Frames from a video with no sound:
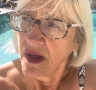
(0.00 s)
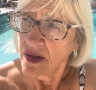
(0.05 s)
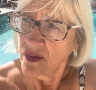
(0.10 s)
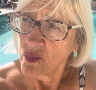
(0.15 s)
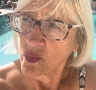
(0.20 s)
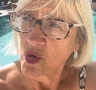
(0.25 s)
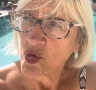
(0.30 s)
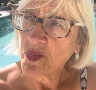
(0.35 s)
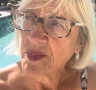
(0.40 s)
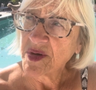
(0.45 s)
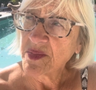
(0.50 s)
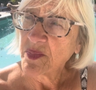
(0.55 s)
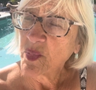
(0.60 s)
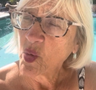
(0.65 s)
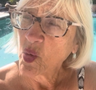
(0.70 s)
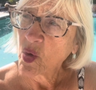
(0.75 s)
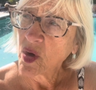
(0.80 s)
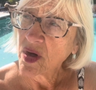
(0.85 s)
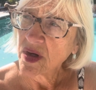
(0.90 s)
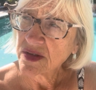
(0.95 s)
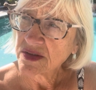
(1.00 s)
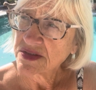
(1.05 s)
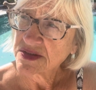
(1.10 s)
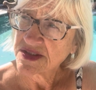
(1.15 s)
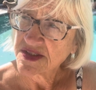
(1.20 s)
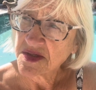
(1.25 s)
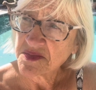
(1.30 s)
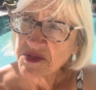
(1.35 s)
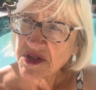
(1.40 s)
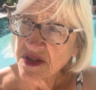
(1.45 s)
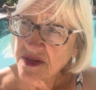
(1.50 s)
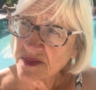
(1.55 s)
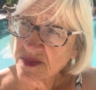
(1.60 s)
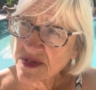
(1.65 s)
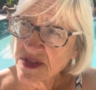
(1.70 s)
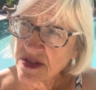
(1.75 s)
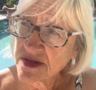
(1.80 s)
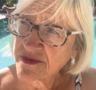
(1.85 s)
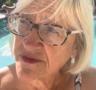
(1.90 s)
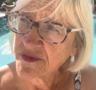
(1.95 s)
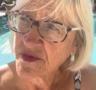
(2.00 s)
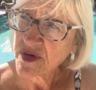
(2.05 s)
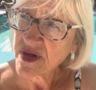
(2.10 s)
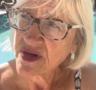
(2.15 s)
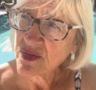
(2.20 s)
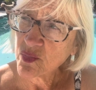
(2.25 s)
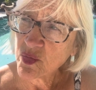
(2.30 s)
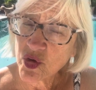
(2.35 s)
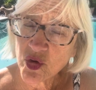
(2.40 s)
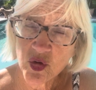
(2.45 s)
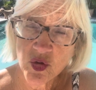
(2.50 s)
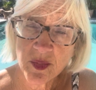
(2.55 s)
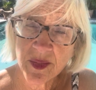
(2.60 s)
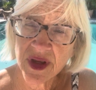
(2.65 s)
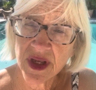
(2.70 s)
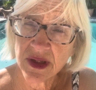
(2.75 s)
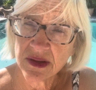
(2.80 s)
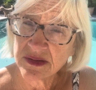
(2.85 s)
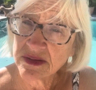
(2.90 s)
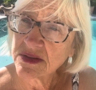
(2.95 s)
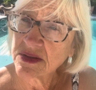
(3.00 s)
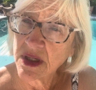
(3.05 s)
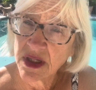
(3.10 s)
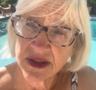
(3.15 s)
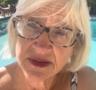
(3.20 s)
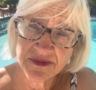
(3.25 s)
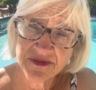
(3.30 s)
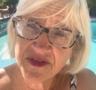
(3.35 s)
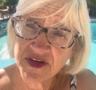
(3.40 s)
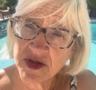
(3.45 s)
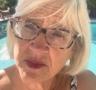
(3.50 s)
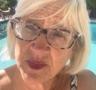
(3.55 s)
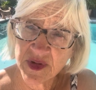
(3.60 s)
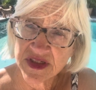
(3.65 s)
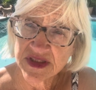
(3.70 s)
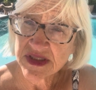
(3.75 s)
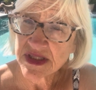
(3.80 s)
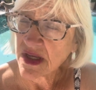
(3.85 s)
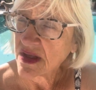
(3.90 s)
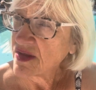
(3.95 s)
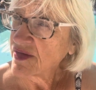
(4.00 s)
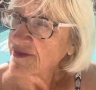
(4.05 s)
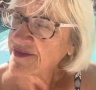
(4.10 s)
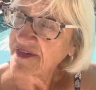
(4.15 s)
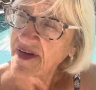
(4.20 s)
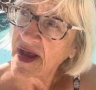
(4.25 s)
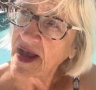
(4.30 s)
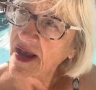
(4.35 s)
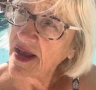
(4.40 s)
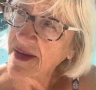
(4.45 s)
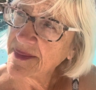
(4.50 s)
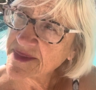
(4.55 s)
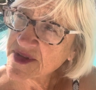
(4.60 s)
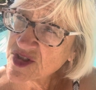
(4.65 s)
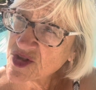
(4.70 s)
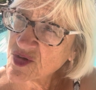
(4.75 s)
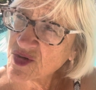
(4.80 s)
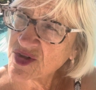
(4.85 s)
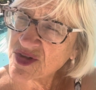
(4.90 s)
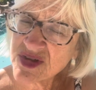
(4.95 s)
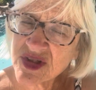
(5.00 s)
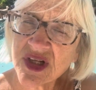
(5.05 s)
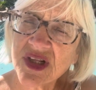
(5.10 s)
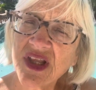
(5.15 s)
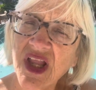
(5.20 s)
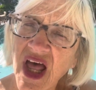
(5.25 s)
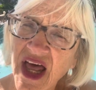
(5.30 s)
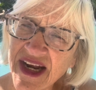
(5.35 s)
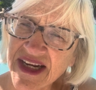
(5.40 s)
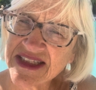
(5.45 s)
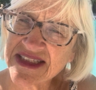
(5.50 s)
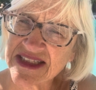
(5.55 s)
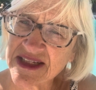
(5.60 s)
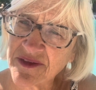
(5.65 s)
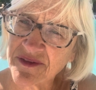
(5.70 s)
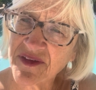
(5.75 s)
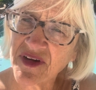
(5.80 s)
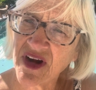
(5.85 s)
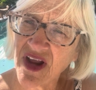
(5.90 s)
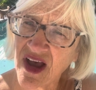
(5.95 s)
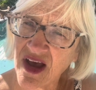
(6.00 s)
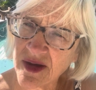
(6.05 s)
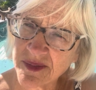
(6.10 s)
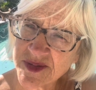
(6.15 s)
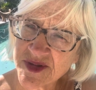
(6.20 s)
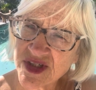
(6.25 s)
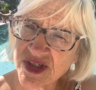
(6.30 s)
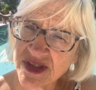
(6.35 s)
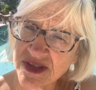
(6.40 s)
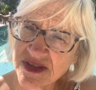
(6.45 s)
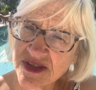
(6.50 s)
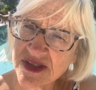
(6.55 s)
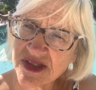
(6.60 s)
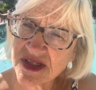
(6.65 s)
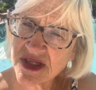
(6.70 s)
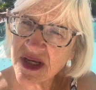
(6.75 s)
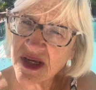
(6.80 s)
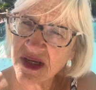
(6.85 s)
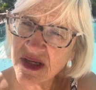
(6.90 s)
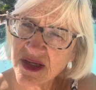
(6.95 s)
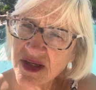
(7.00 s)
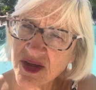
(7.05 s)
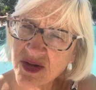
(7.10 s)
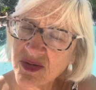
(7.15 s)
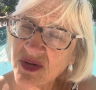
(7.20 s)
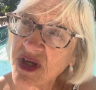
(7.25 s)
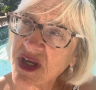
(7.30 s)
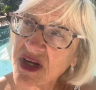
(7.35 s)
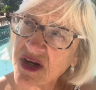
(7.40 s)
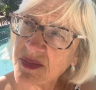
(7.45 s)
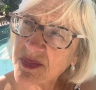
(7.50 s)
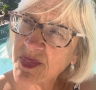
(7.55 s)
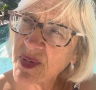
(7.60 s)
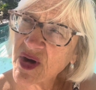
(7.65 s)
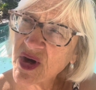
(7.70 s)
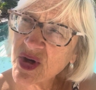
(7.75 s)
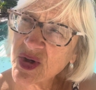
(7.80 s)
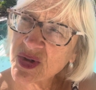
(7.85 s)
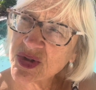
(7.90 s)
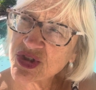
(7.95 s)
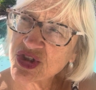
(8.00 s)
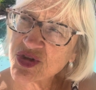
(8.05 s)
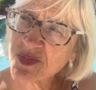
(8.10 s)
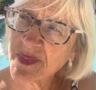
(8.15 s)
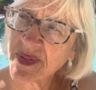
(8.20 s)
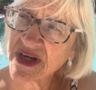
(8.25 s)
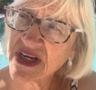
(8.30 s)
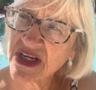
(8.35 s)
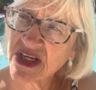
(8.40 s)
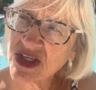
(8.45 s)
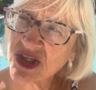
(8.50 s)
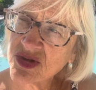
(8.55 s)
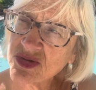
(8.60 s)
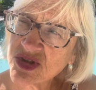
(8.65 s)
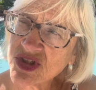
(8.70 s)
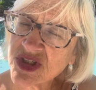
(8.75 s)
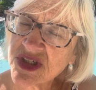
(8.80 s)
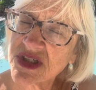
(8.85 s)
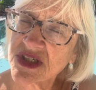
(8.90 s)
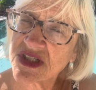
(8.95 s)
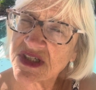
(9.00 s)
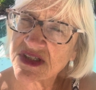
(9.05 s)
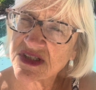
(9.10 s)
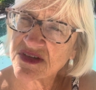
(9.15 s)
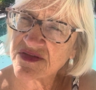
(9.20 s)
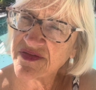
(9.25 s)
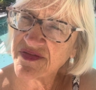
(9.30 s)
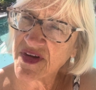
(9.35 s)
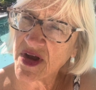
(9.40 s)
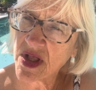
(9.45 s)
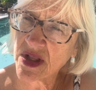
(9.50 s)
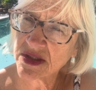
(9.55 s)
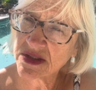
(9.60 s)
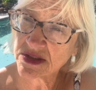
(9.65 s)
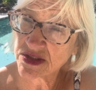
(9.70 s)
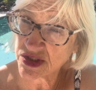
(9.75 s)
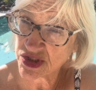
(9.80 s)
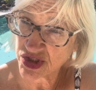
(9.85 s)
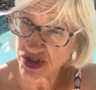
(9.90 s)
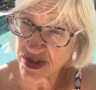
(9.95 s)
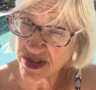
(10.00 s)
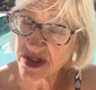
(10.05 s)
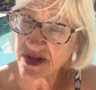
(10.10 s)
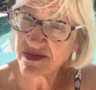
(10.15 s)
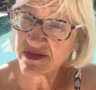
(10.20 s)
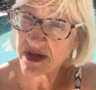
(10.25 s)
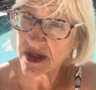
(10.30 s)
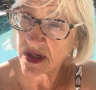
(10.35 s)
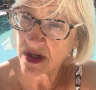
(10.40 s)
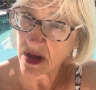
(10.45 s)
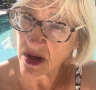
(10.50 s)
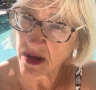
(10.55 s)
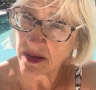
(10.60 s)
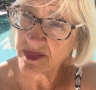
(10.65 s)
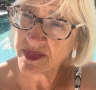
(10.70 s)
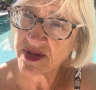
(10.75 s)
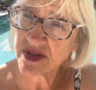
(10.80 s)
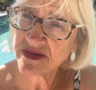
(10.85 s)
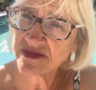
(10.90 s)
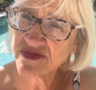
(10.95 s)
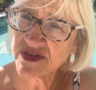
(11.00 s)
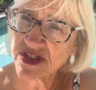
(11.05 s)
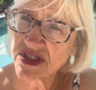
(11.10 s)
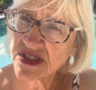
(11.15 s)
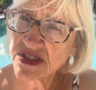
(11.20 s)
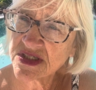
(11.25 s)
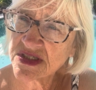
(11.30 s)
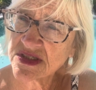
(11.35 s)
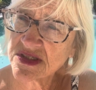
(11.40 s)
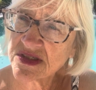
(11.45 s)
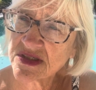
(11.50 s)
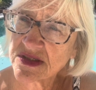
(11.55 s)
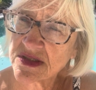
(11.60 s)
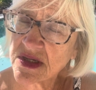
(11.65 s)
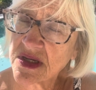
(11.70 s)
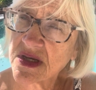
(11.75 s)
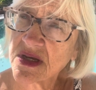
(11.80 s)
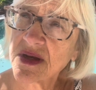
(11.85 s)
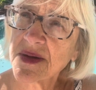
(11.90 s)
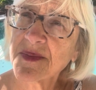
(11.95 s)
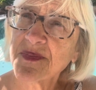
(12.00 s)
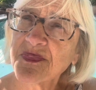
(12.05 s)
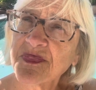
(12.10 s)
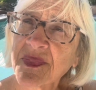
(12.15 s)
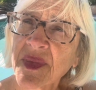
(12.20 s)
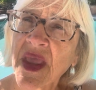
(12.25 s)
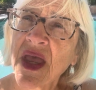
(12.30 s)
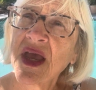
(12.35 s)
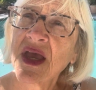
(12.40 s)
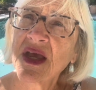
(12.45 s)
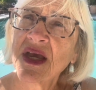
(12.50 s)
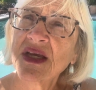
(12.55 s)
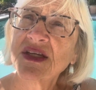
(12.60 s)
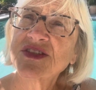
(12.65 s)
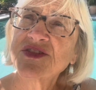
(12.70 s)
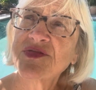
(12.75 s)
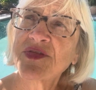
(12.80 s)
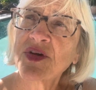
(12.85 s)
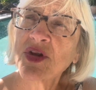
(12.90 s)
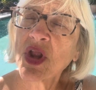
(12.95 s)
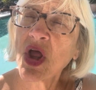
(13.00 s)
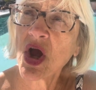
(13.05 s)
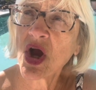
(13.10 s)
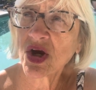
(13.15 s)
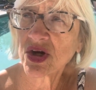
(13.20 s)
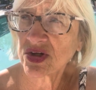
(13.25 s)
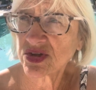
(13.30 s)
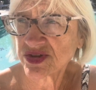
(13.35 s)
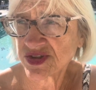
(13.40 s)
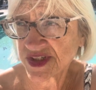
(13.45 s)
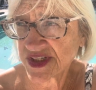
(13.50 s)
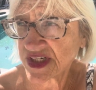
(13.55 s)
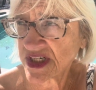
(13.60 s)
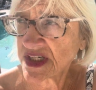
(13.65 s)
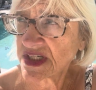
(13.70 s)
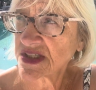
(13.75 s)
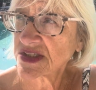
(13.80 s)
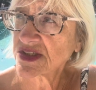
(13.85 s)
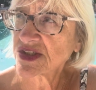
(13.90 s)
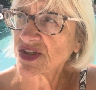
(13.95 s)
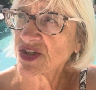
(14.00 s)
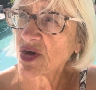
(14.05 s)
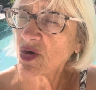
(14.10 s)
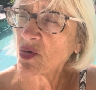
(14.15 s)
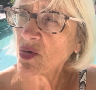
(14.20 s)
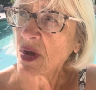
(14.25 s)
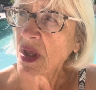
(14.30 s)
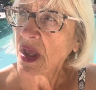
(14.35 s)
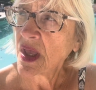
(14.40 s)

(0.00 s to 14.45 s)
room and board, sometimes free room, and I feed myself. So there's a lot of different options you can approach, but it usually doesn't fall into just having a couple of days. It's for longer stays. So,